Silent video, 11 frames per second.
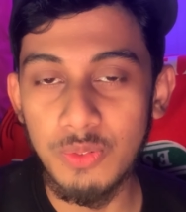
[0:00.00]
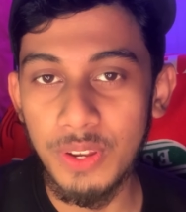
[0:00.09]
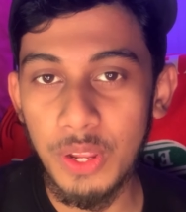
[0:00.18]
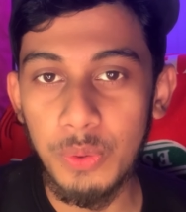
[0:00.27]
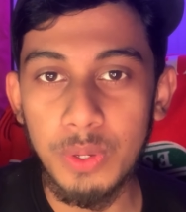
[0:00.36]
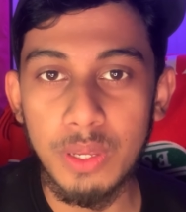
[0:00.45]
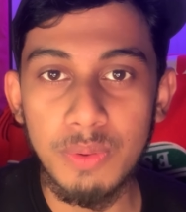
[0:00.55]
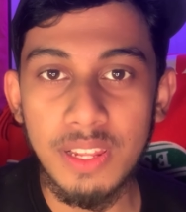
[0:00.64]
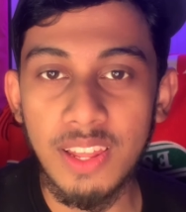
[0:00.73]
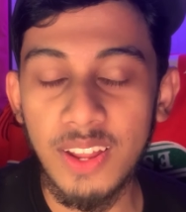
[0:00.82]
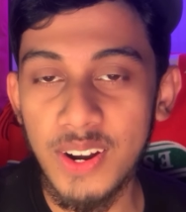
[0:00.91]
video, we
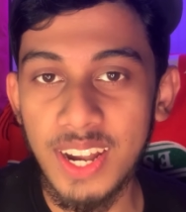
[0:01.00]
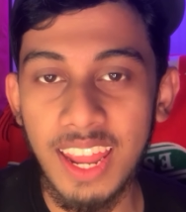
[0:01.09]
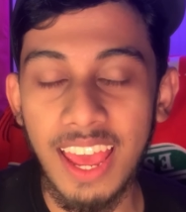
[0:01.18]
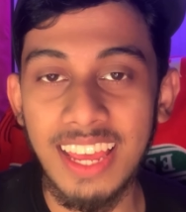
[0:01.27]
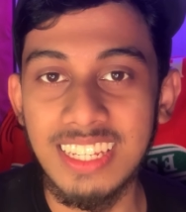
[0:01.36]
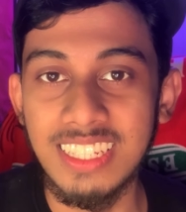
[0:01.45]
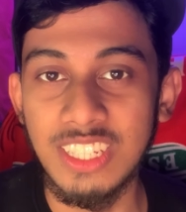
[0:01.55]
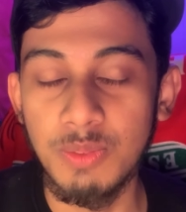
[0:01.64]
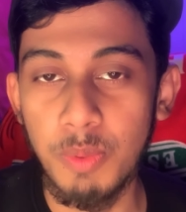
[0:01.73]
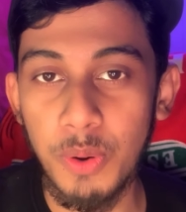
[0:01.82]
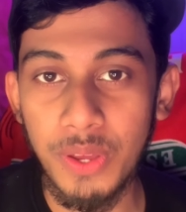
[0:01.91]
will learn a
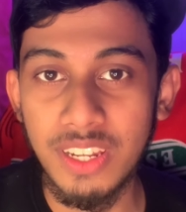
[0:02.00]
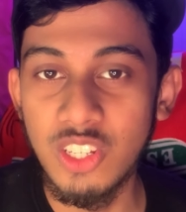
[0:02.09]
spoken